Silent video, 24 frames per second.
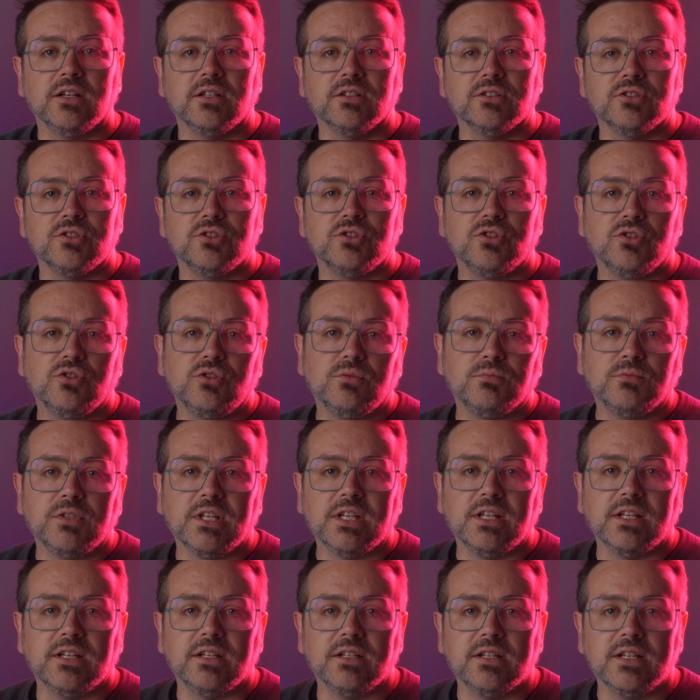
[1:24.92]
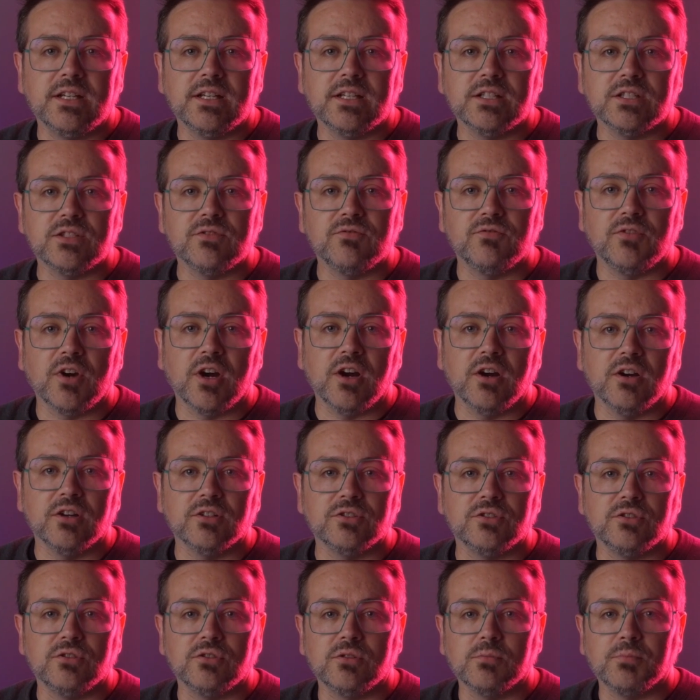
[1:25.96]
zoomed in as far
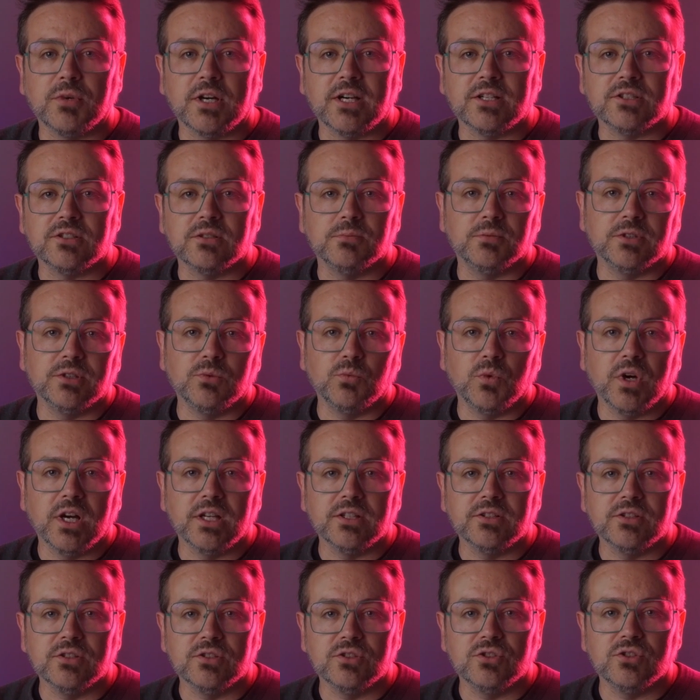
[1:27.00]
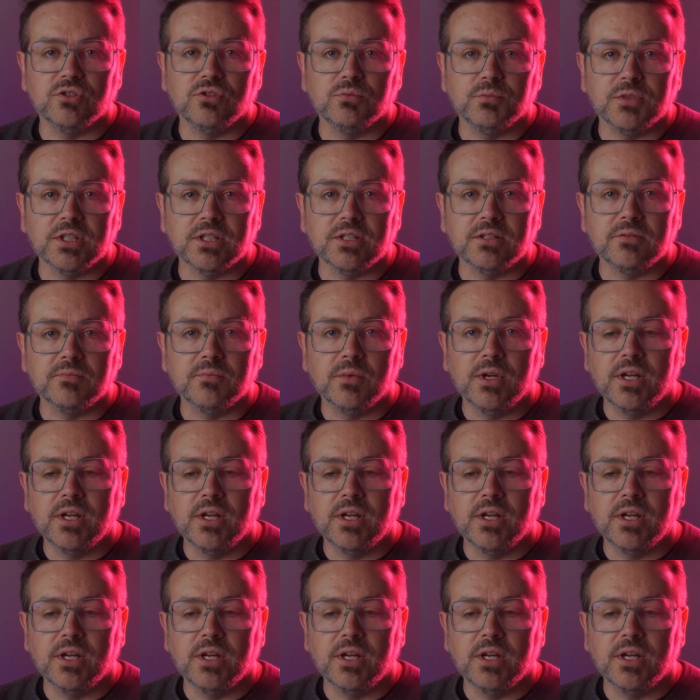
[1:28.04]
as you could possibly want to zoom in.